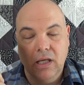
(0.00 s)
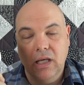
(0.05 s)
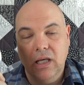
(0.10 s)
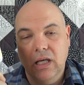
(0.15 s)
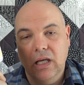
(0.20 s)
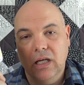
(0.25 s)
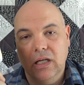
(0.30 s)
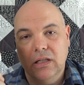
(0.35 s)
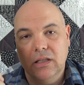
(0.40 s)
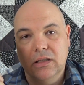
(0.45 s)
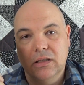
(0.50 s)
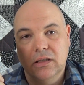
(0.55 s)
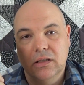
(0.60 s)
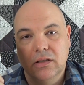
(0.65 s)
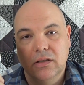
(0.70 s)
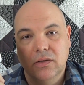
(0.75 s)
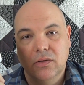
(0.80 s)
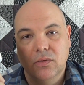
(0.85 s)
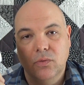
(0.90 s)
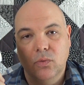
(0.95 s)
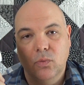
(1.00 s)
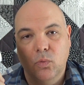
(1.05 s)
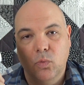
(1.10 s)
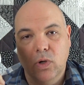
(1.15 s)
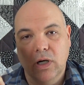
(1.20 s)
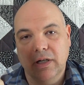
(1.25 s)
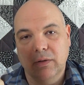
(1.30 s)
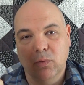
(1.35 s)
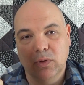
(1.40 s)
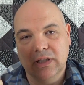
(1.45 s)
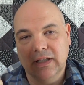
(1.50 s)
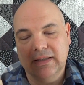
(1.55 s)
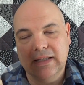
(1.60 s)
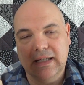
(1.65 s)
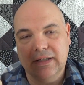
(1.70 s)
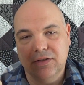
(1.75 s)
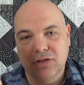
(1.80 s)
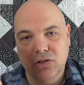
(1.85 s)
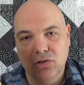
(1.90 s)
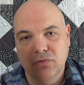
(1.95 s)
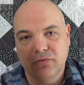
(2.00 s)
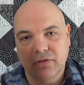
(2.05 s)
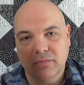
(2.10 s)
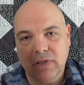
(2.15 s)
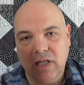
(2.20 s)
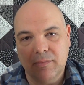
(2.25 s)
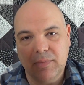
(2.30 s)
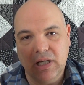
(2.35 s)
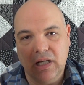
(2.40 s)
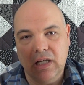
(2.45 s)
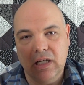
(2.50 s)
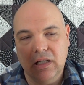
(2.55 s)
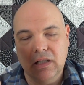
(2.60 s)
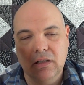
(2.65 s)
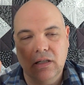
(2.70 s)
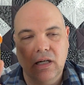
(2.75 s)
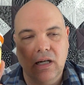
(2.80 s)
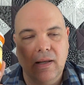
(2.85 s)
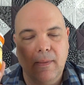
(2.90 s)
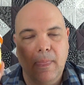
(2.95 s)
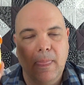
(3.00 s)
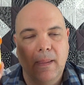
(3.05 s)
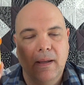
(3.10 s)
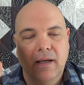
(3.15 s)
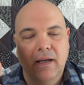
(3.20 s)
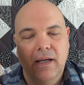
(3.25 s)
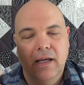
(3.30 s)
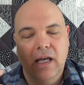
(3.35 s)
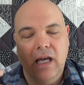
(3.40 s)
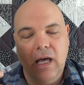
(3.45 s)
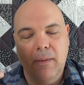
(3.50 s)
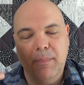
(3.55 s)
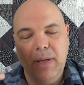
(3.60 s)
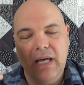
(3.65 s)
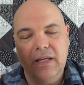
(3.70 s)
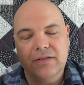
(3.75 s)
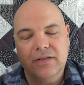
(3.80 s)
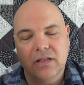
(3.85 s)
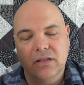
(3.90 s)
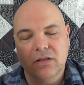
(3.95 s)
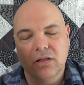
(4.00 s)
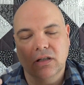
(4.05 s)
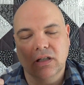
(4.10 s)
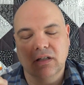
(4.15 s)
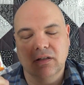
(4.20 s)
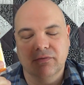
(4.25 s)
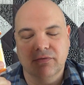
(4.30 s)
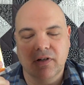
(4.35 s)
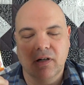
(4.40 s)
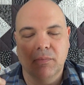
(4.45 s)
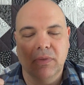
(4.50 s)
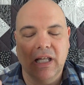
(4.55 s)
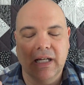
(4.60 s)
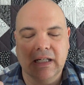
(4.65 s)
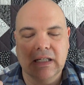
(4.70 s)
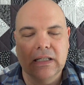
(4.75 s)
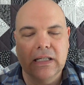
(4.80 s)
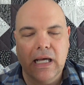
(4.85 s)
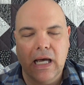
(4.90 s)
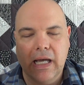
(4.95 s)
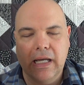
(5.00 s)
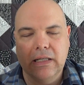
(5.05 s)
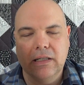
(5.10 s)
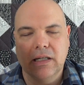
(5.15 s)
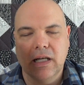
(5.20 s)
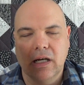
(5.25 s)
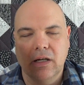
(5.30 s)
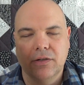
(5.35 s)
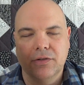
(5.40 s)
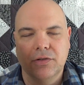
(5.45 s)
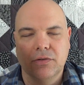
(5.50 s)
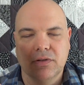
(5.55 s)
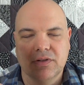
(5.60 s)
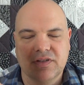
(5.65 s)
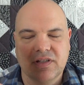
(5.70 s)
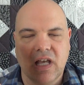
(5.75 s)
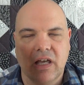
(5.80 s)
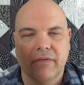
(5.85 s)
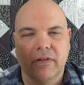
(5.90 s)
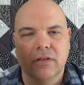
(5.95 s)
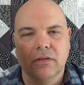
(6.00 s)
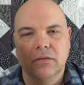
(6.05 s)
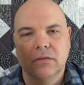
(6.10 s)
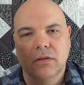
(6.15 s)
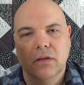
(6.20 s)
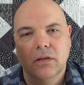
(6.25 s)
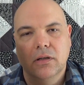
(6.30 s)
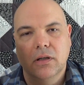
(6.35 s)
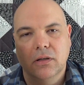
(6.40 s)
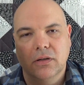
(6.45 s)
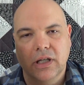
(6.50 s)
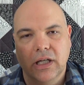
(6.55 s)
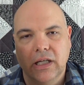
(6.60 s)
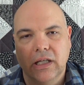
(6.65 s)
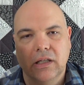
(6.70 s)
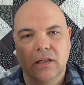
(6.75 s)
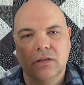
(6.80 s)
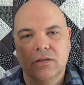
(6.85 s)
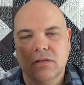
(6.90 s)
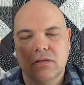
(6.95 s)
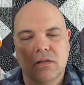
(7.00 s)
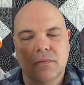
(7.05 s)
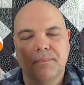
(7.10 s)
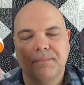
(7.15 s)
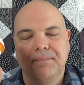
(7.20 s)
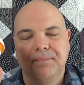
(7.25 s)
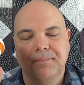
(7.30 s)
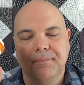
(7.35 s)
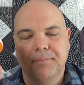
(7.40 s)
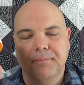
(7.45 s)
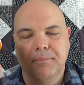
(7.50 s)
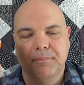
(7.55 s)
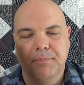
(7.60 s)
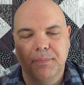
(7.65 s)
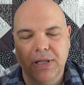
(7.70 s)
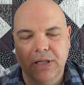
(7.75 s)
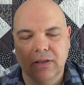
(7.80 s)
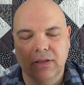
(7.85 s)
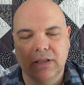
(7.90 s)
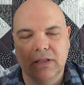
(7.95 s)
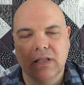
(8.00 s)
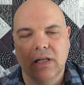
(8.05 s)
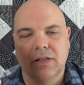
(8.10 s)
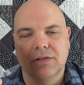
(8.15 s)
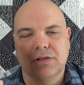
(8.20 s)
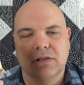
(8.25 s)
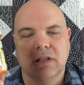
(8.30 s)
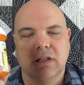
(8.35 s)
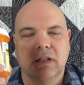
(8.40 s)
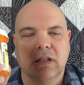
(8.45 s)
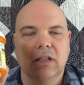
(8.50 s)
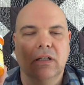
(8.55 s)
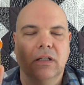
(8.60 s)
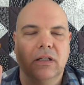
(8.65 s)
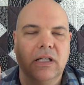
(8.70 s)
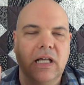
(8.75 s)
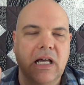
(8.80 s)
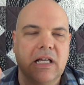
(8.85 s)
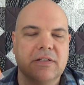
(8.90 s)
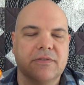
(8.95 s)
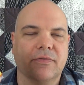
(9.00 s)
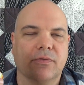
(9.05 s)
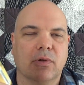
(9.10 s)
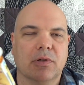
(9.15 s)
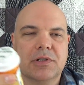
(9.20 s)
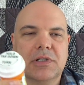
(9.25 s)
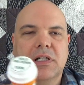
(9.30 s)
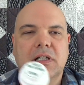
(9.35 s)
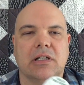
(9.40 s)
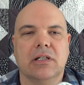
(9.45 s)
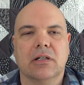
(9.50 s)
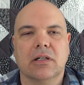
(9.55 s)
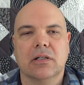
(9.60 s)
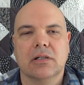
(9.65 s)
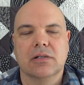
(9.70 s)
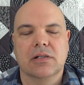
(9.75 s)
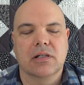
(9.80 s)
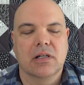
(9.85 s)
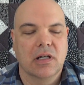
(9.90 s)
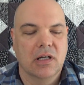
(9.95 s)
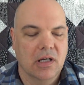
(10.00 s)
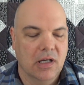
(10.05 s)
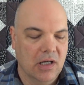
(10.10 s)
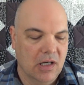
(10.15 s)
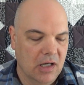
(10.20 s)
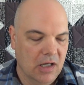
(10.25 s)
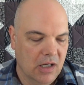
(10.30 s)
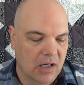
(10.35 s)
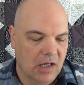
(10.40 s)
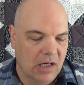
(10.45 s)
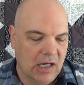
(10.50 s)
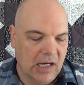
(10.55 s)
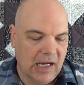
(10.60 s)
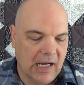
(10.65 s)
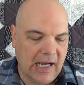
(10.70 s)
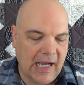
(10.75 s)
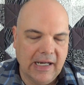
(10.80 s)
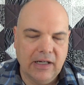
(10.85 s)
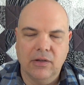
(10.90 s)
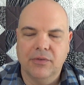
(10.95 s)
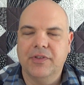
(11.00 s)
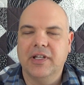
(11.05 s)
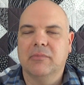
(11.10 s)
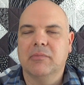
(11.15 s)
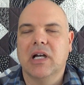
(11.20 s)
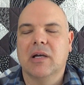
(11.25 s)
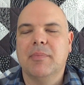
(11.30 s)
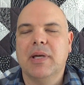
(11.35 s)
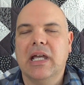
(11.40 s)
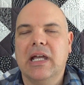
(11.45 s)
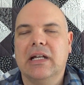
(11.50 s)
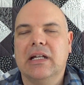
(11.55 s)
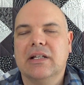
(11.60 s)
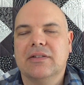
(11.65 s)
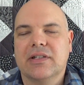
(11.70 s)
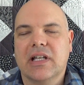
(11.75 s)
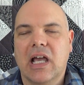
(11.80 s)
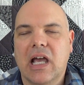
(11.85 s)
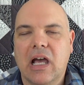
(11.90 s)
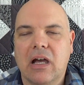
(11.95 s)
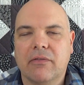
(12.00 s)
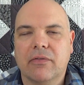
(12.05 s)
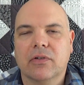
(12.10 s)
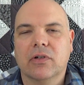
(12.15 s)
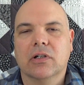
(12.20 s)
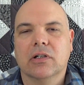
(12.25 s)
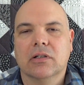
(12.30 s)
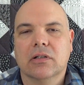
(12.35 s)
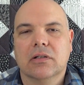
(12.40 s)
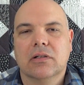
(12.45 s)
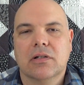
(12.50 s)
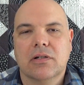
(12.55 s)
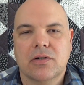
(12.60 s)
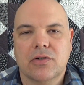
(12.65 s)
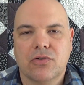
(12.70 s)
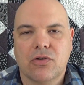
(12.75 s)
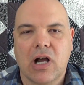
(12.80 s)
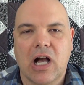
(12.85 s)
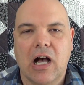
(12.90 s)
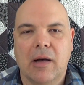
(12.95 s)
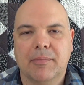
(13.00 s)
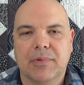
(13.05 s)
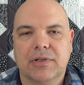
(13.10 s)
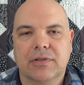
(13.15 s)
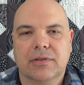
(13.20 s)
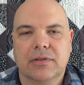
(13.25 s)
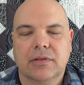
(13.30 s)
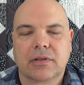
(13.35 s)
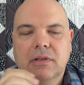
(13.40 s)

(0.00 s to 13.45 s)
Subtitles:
and what did that do for my pain? At best, it took it from like a 9 down to a 7. Okay, barely touched it. In the last 14 years, I don't think my pain has ever dropped